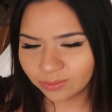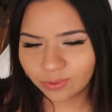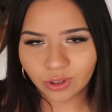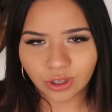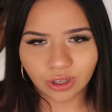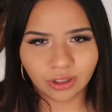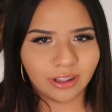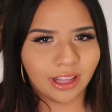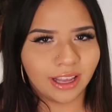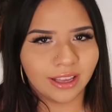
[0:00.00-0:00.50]

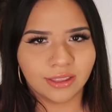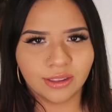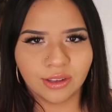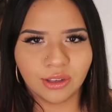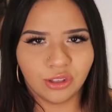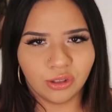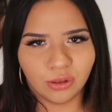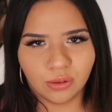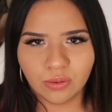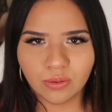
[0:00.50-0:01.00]
for like the
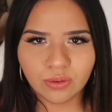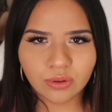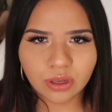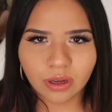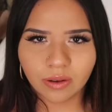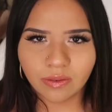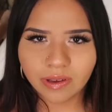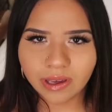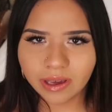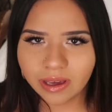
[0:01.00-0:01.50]
use
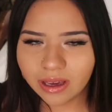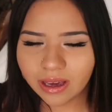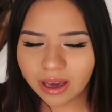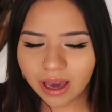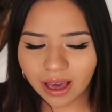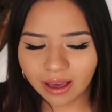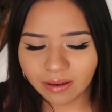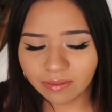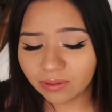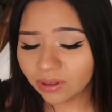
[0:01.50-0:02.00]
of it,
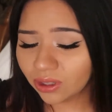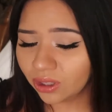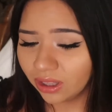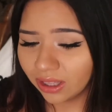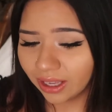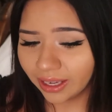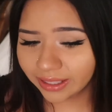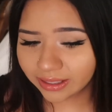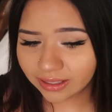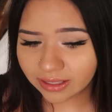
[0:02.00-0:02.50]
I really
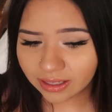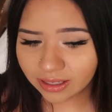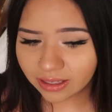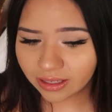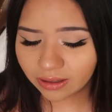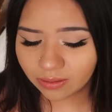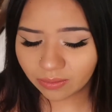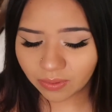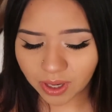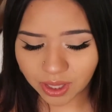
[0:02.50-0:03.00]
liked
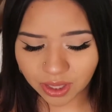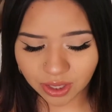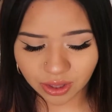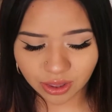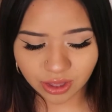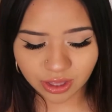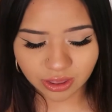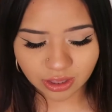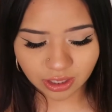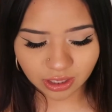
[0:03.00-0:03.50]
it rather
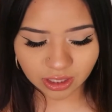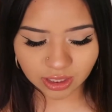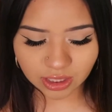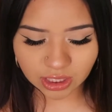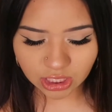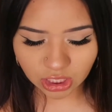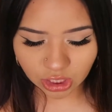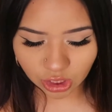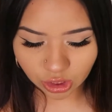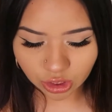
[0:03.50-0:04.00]
than the
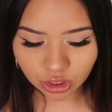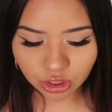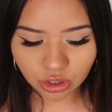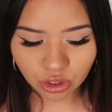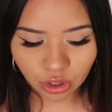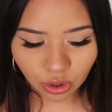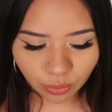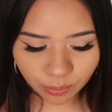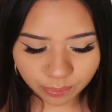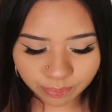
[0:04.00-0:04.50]
concealer.
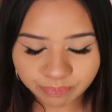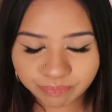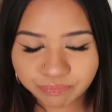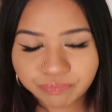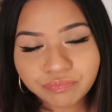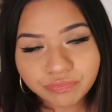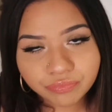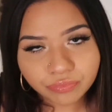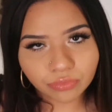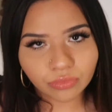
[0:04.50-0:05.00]
So
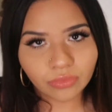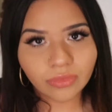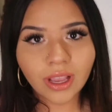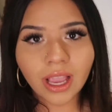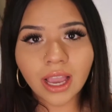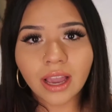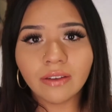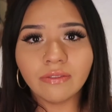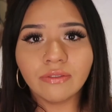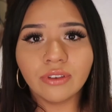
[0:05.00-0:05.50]

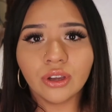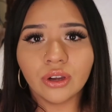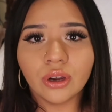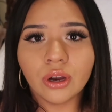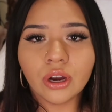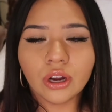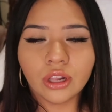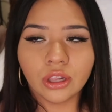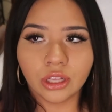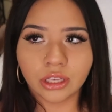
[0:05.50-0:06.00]
if
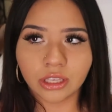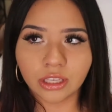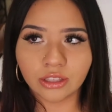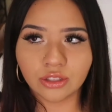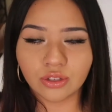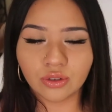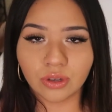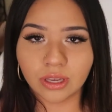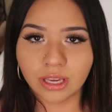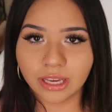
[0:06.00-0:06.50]
you're
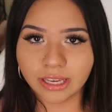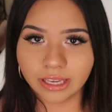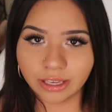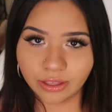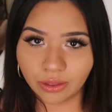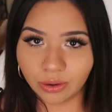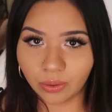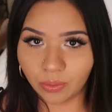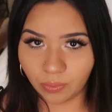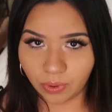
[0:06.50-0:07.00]
looking to get
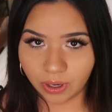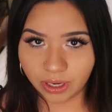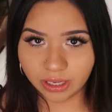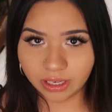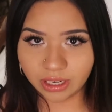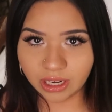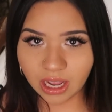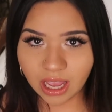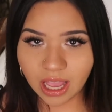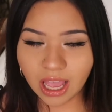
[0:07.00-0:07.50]
either
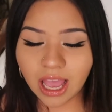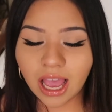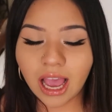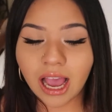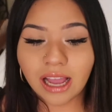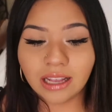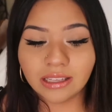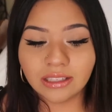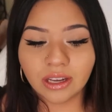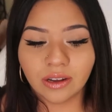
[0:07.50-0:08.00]
one,
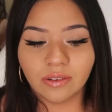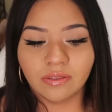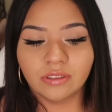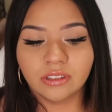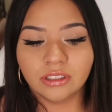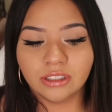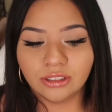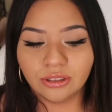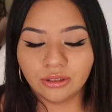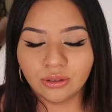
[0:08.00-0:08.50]
I
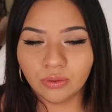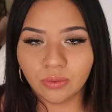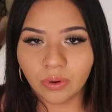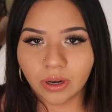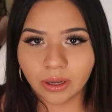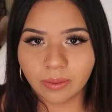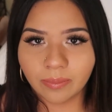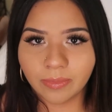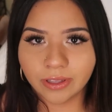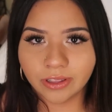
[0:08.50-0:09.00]
definitely do
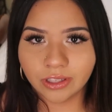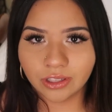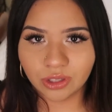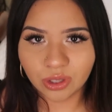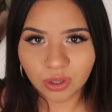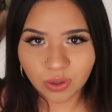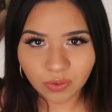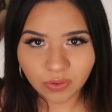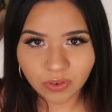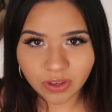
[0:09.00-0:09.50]
recommend the
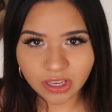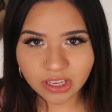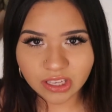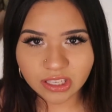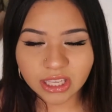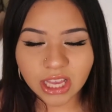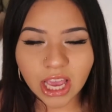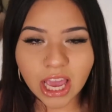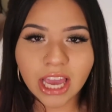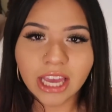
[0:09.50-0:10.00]
Too
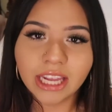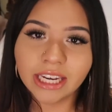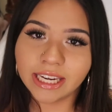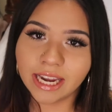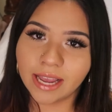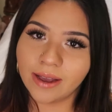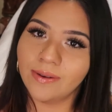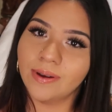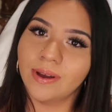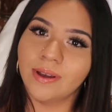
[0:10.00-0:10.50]
Faced.
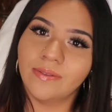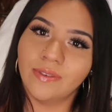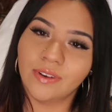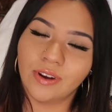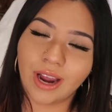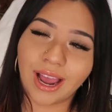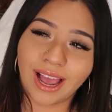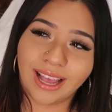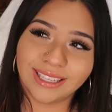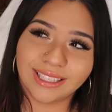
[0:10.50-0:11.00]
Now if
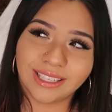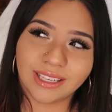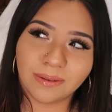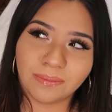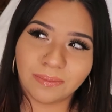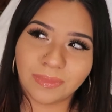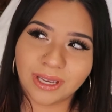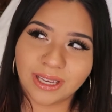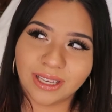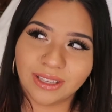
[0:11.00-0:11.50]
you're
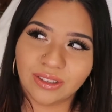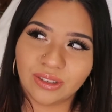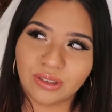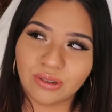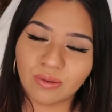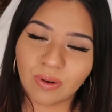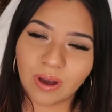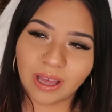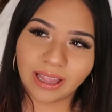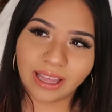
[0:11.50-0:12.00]
asking me,
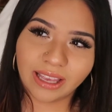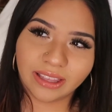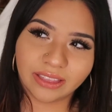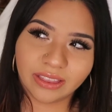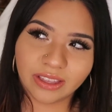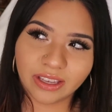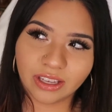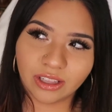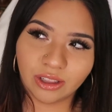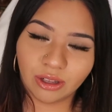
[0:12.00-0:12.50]
do I
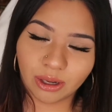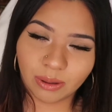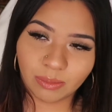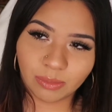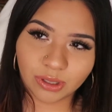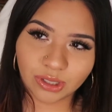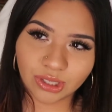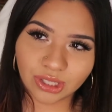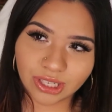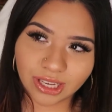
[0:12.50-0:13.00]
like the Laura
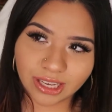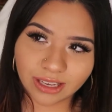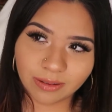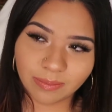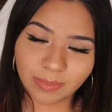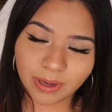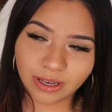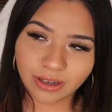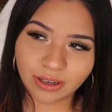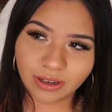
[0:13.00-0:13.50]
Mercier
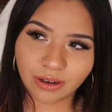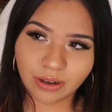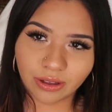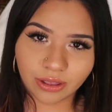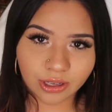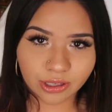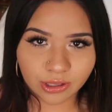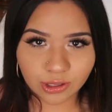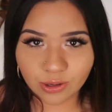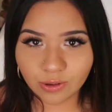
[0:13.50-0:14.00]
better or
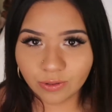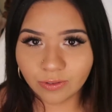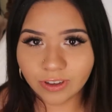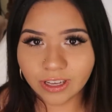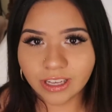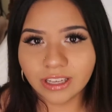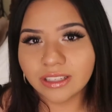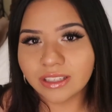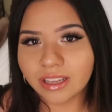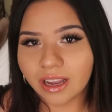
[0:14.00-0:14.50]
the Too
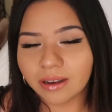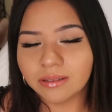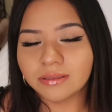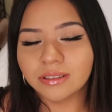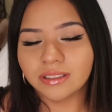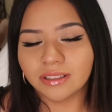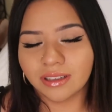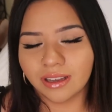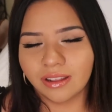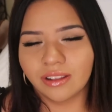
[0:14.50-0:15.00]
Faced, I
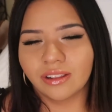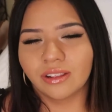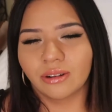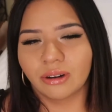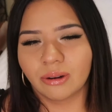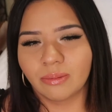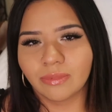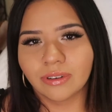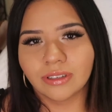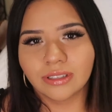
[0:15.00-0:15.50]
would say the
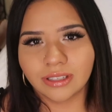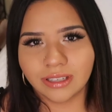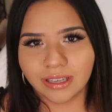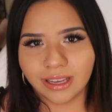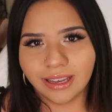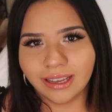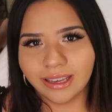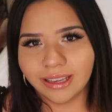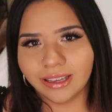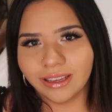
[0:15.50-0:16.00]
Laura
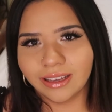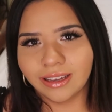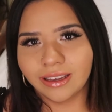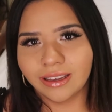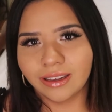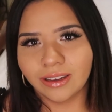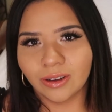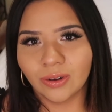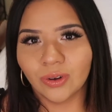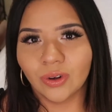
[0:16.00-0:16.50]
Mercier,
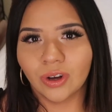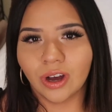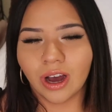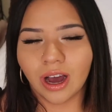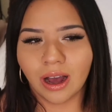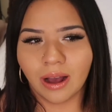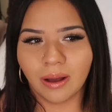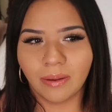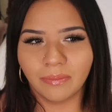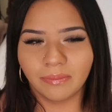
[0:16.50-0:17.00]

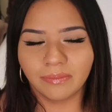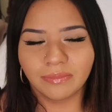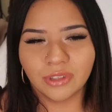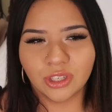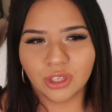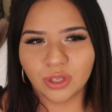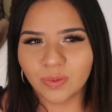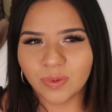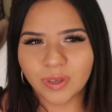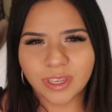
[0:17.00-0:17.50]

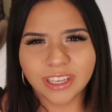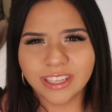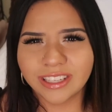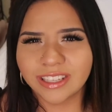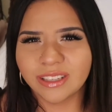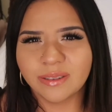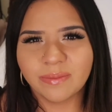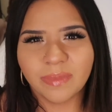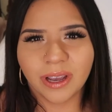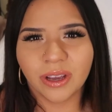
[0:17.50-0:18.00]
just because
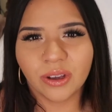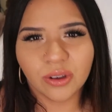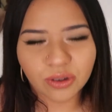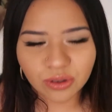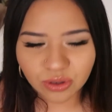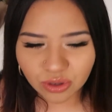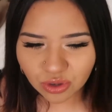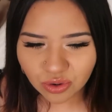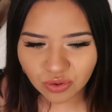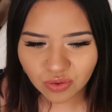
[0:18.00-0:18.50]
it's my
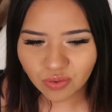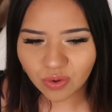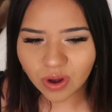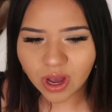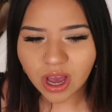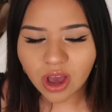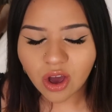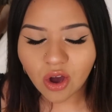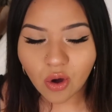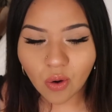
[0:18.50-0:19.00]
go-to
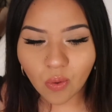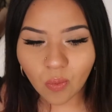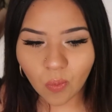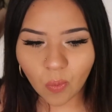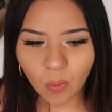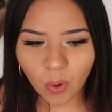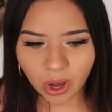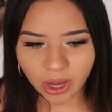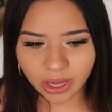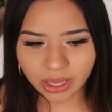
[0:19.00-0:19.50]

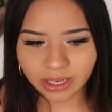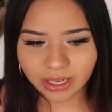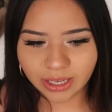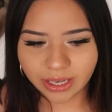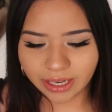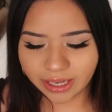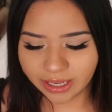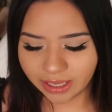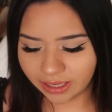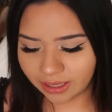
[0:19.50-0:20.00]

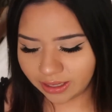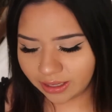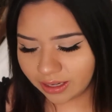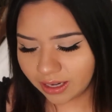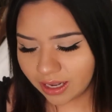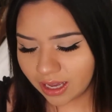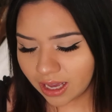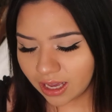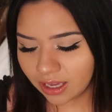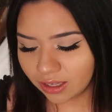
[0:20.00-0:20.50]
one.
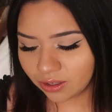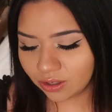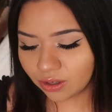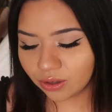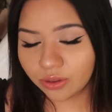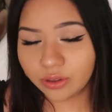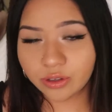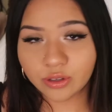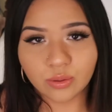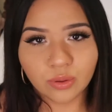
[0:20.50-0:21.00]
And you
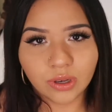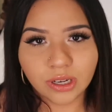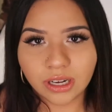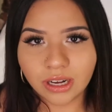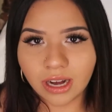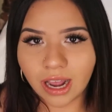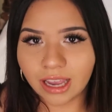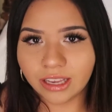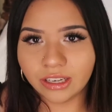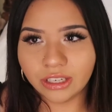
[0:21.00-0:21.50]
know, this
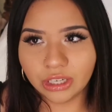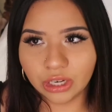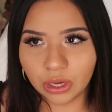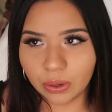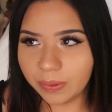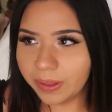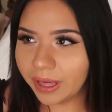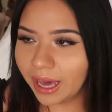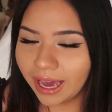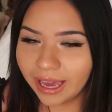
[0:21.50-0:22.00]
one, I
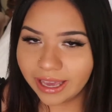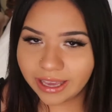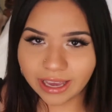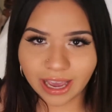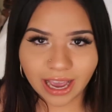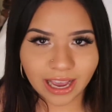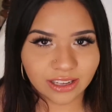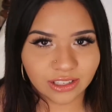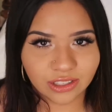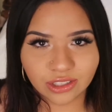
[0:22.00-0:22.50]
know that it
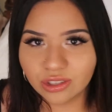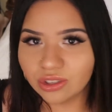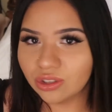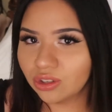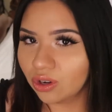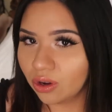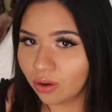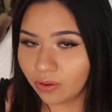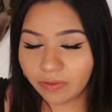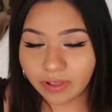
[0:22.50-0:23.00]
has
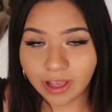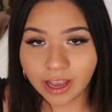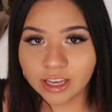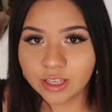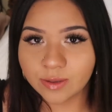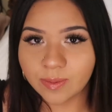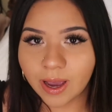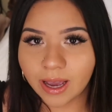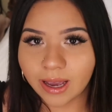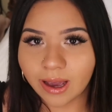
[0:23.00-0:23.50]
no
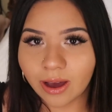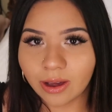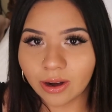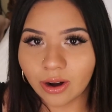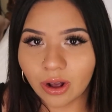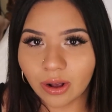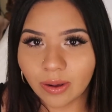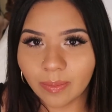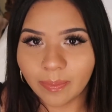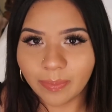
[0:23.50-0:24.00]
flashback at
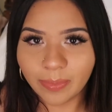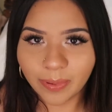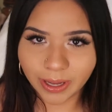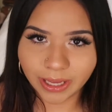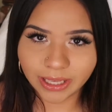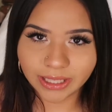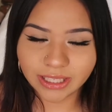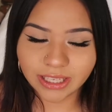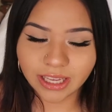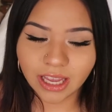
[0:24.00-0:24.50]
all,
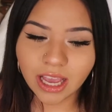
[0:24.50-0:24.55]
but